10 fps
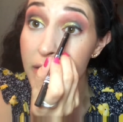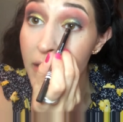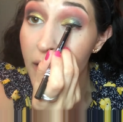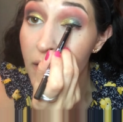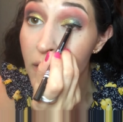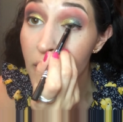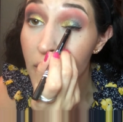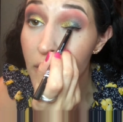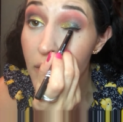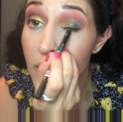is now.
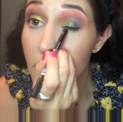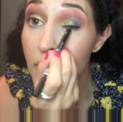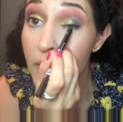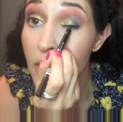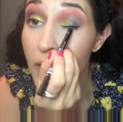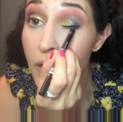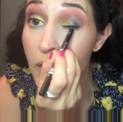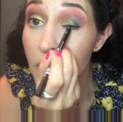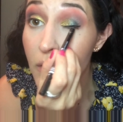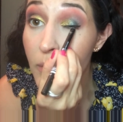So I'm gonna take a
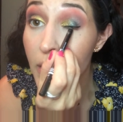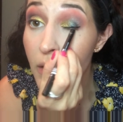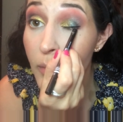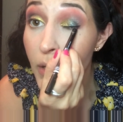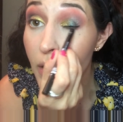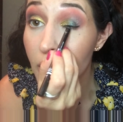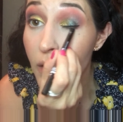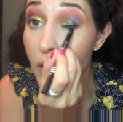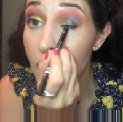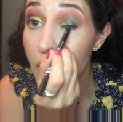little bit up
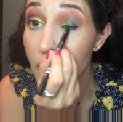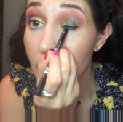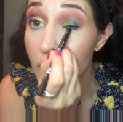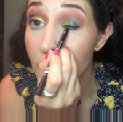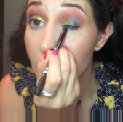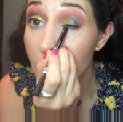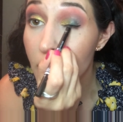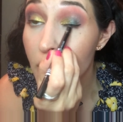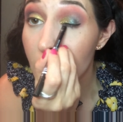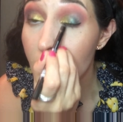here,
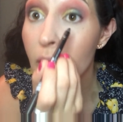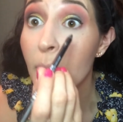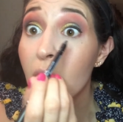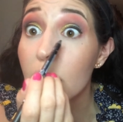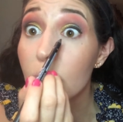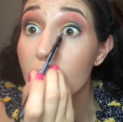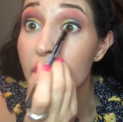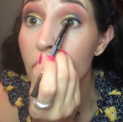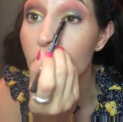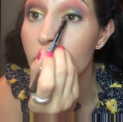and I'm not gonna bring
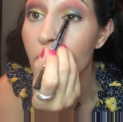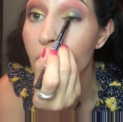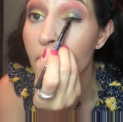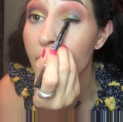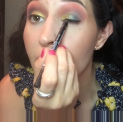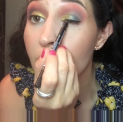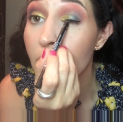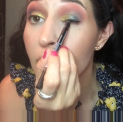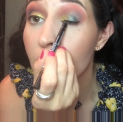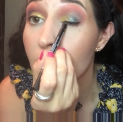it too far in
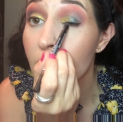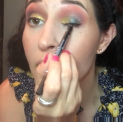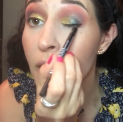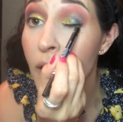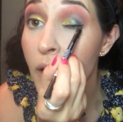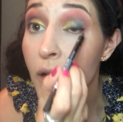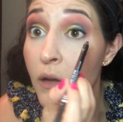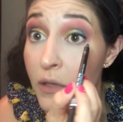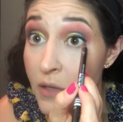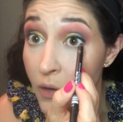
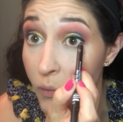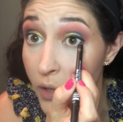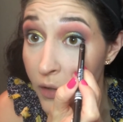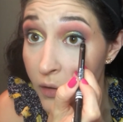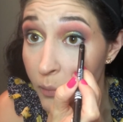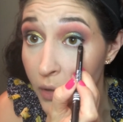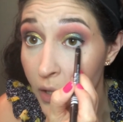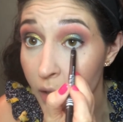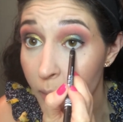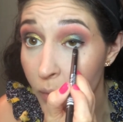because I don't want it to
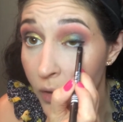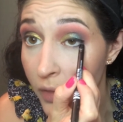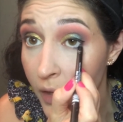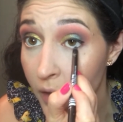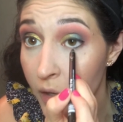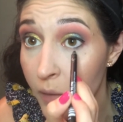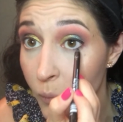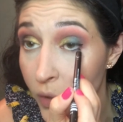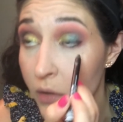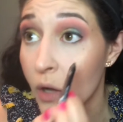bleed more than it
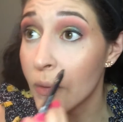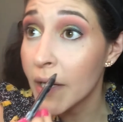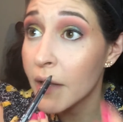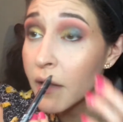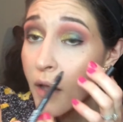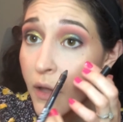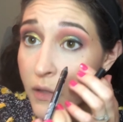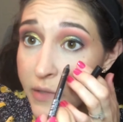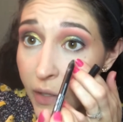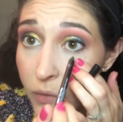will already.
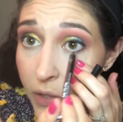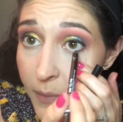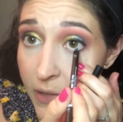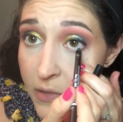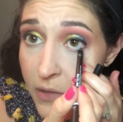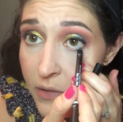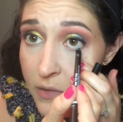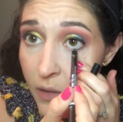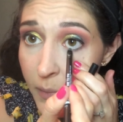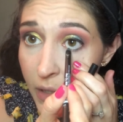See how creamy this
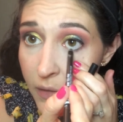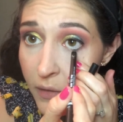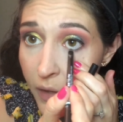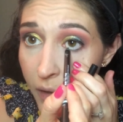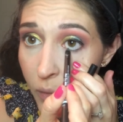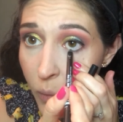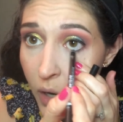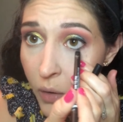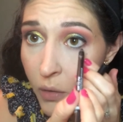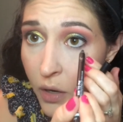is? I mean, it's like,
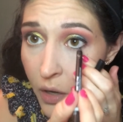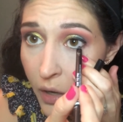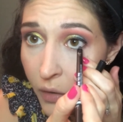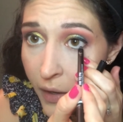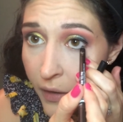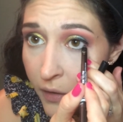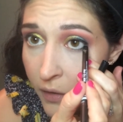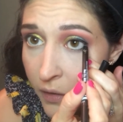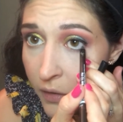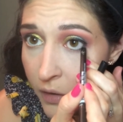whoa. Okay,
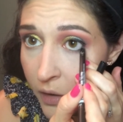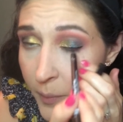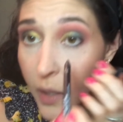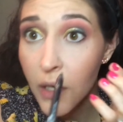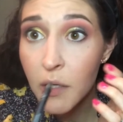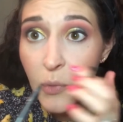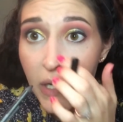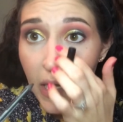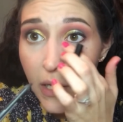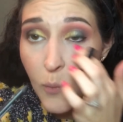I'm not gonna bring
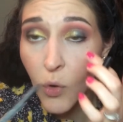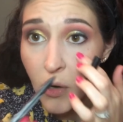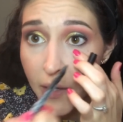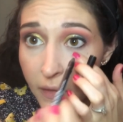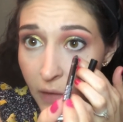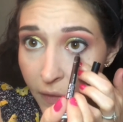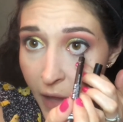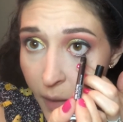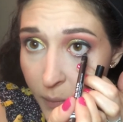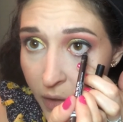it any more in than
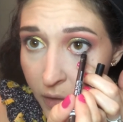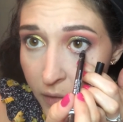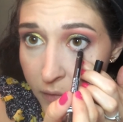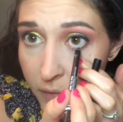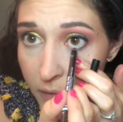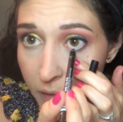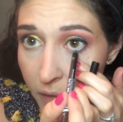that because